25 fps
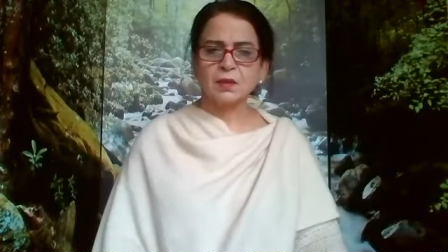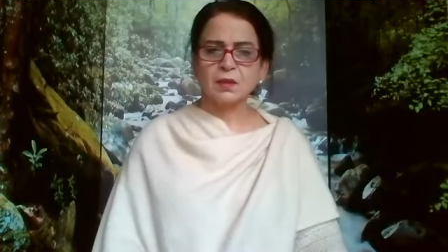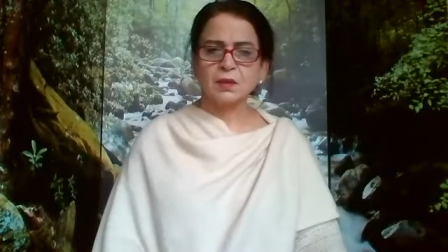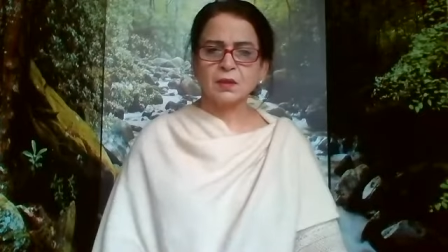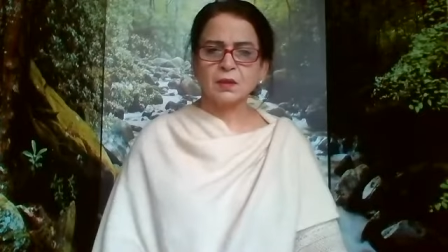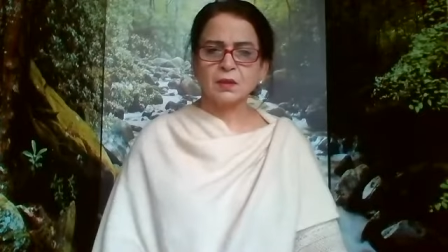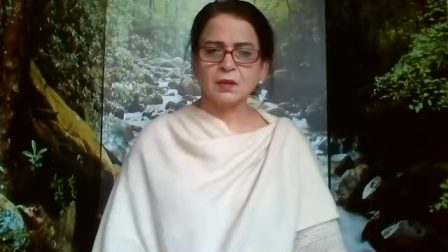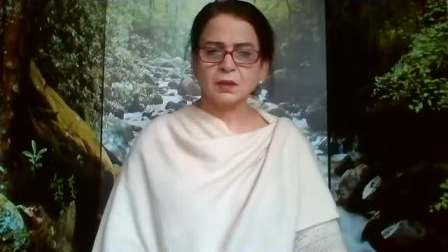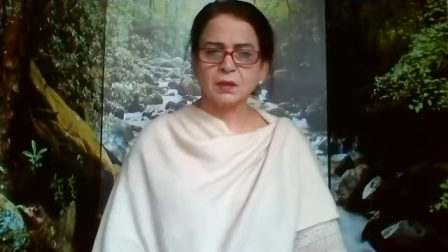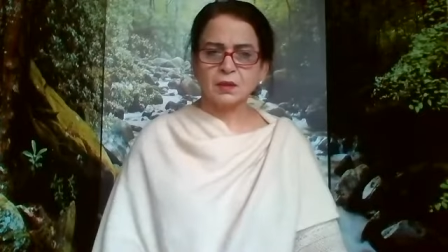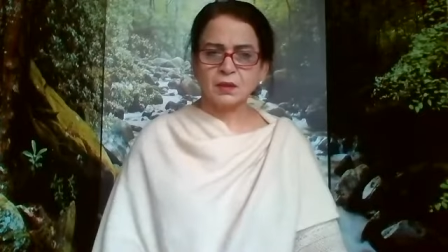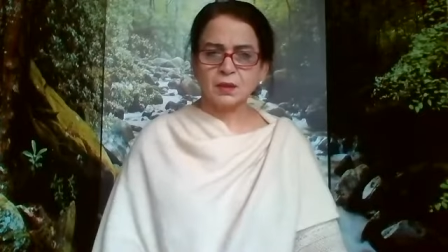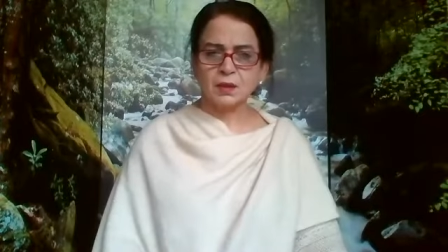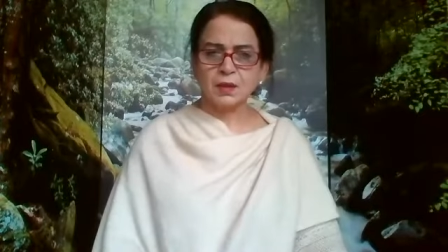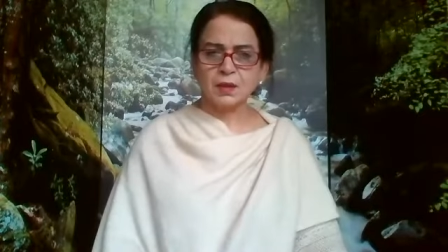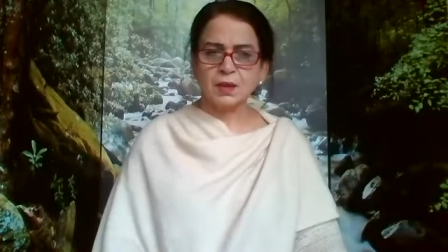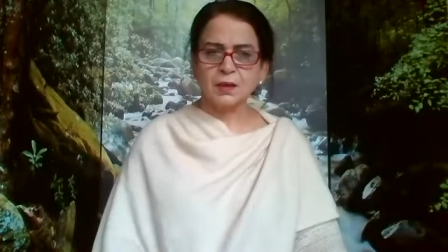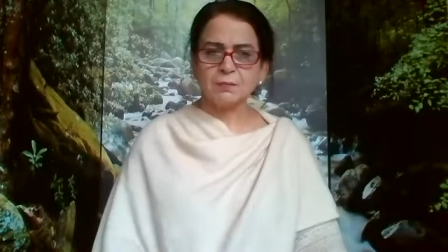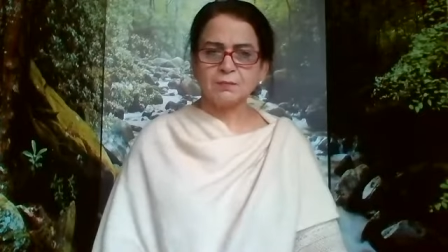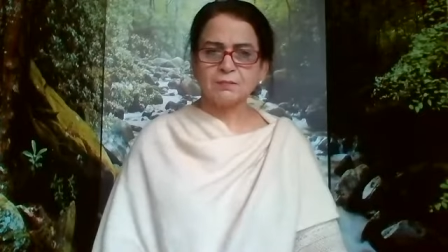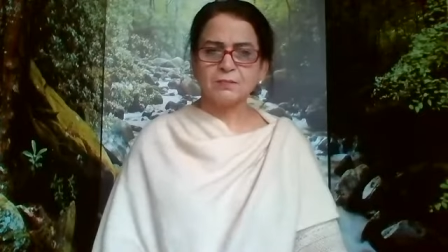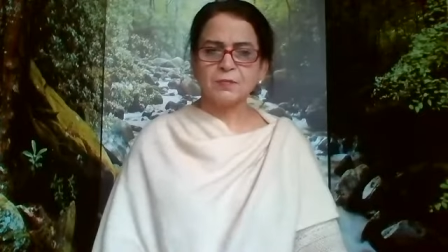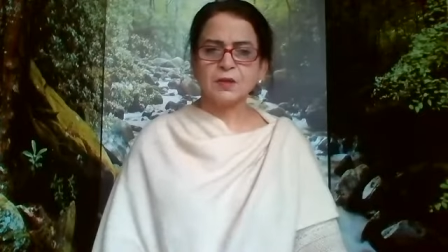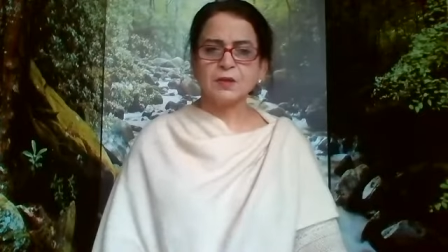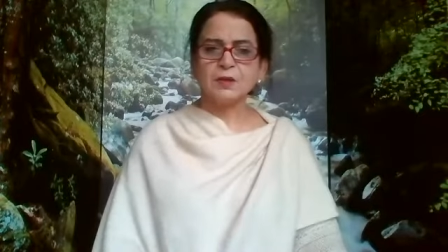Okay,
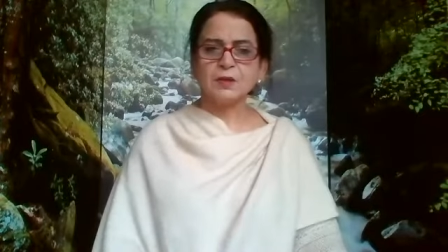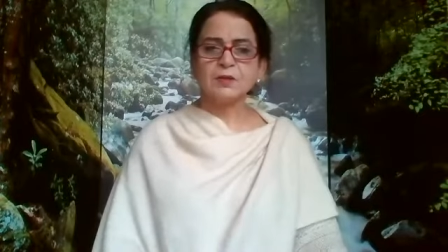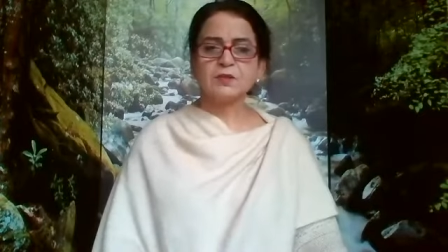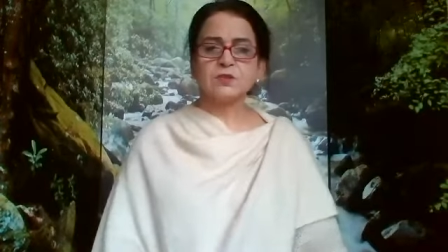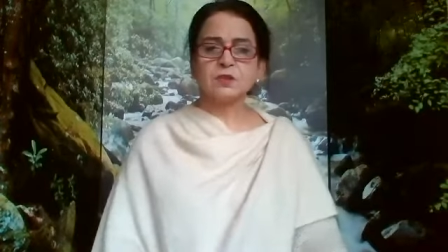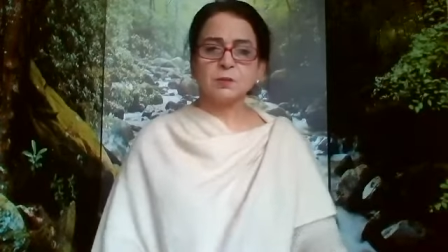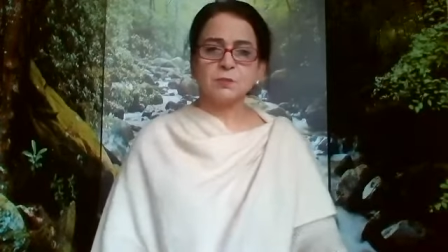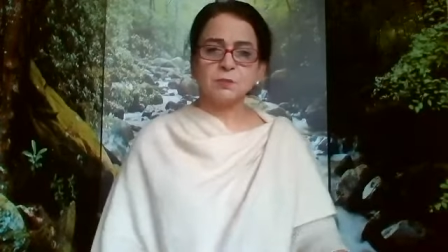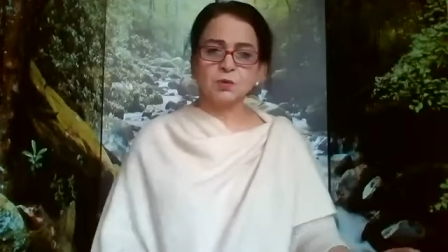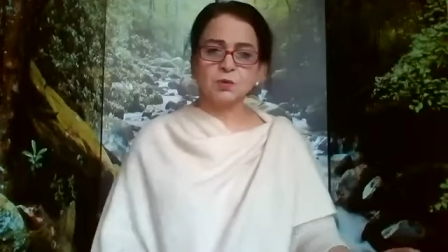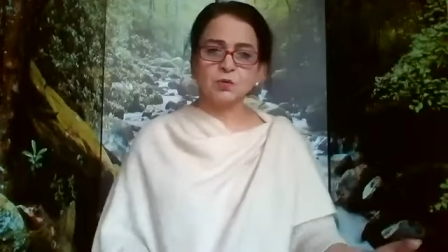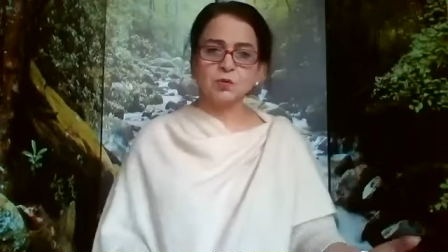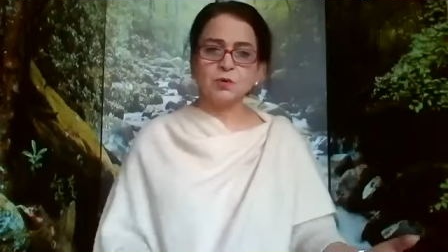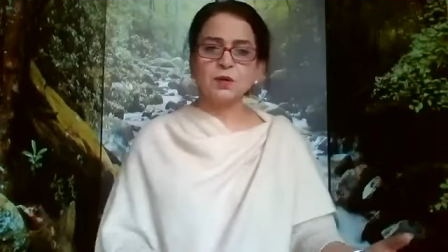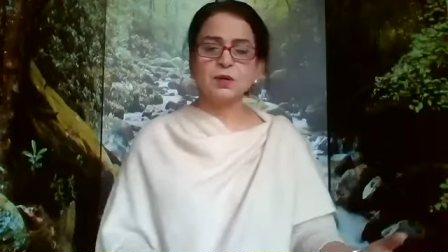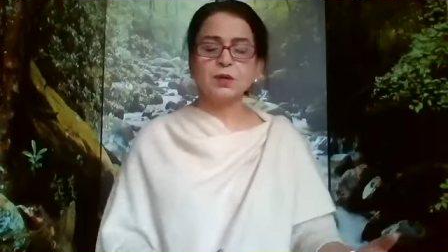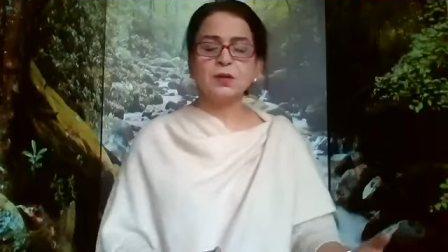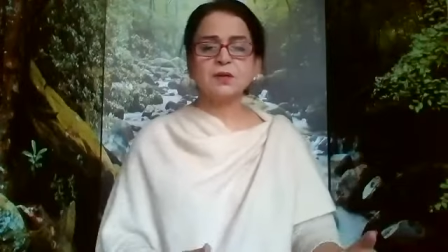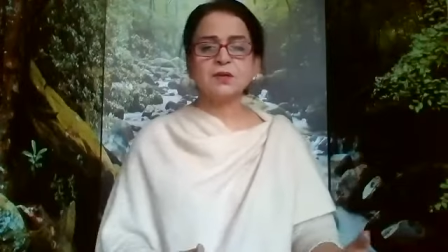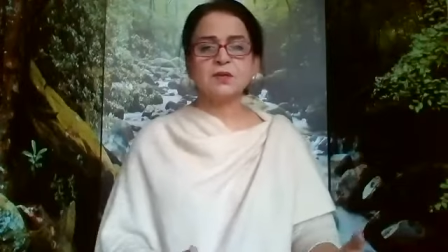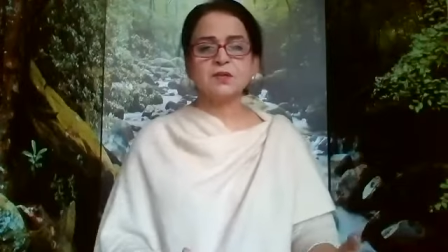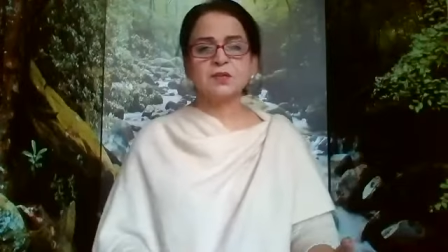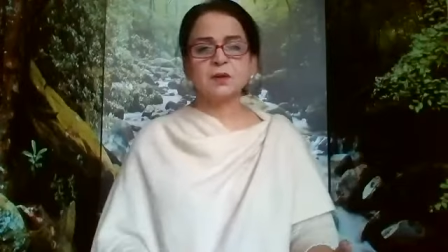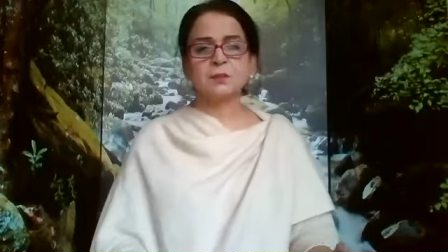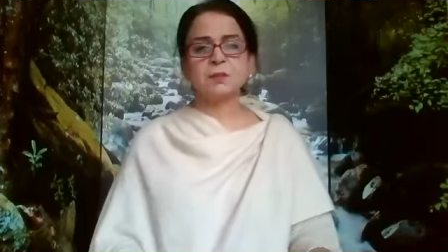some good,
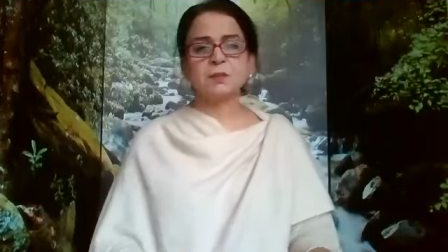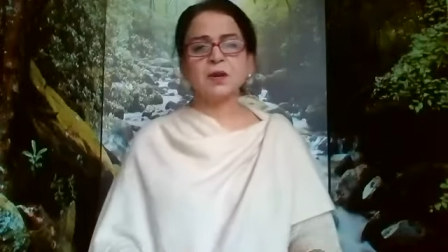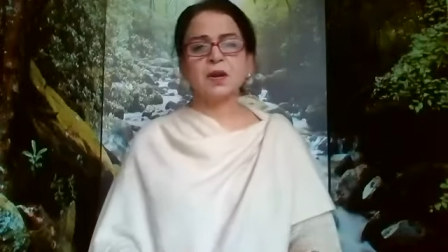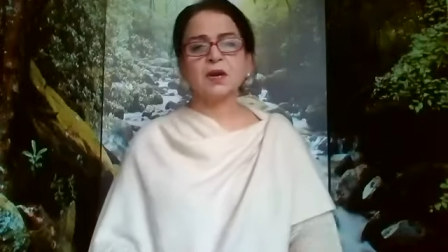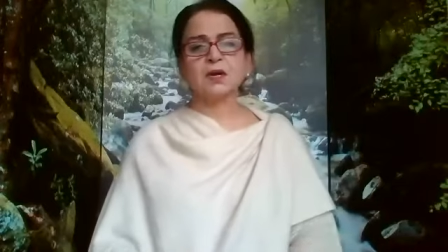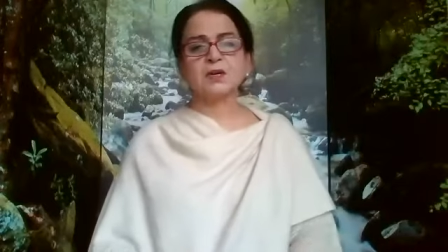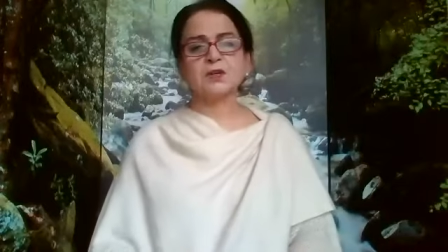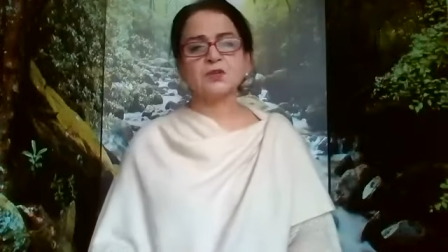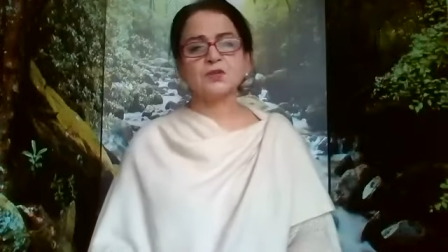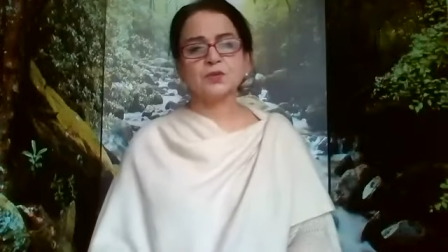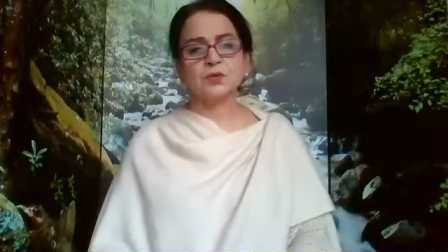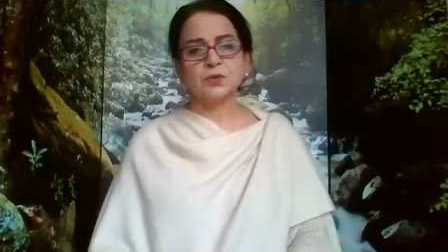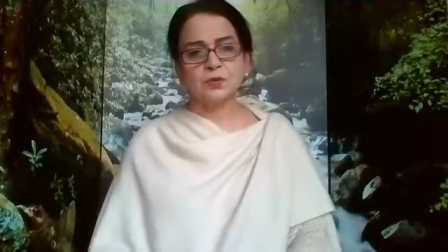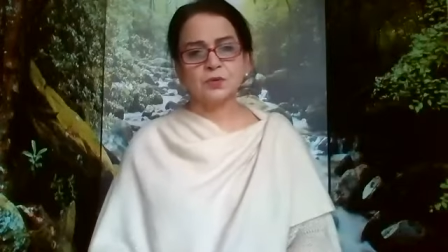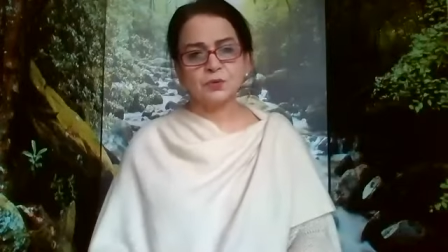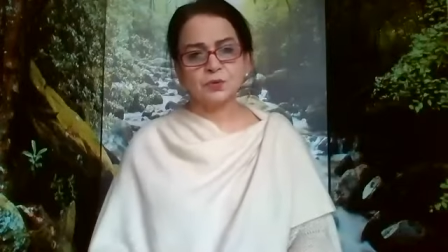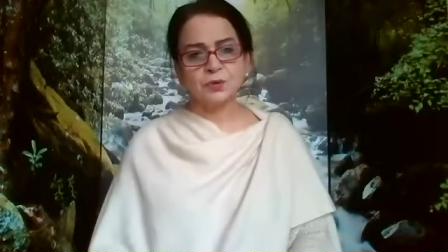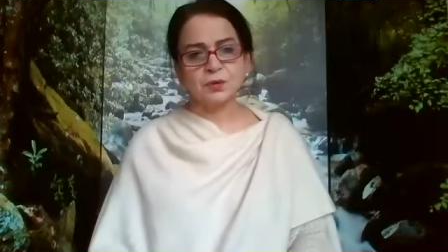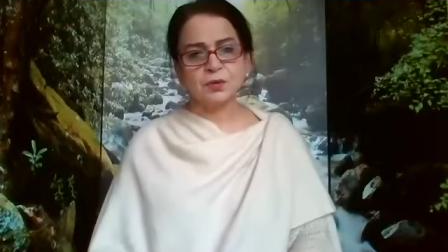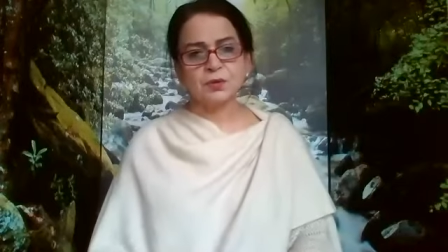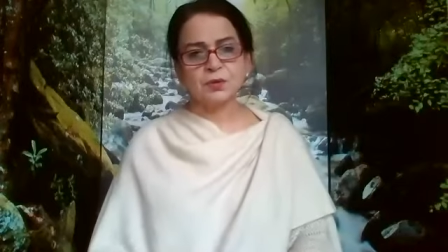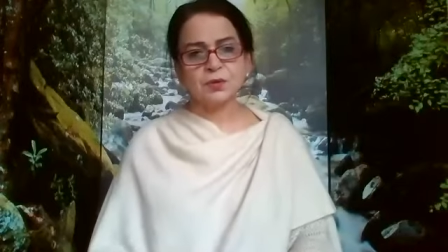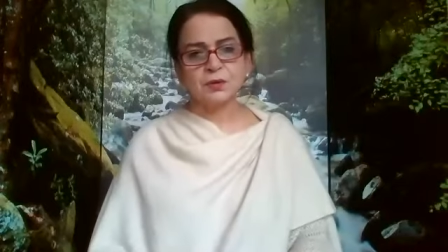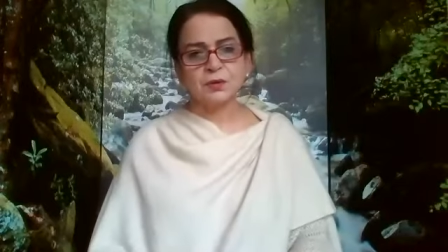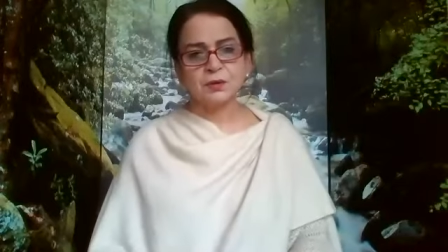some not so
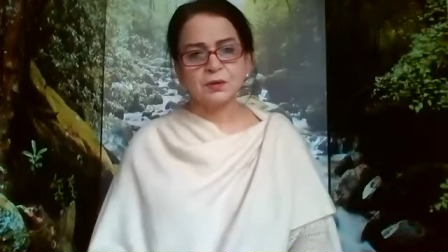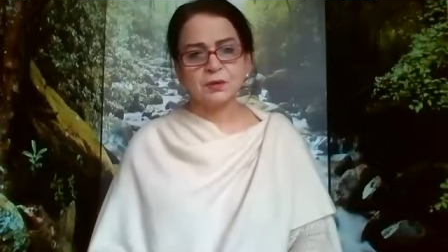good.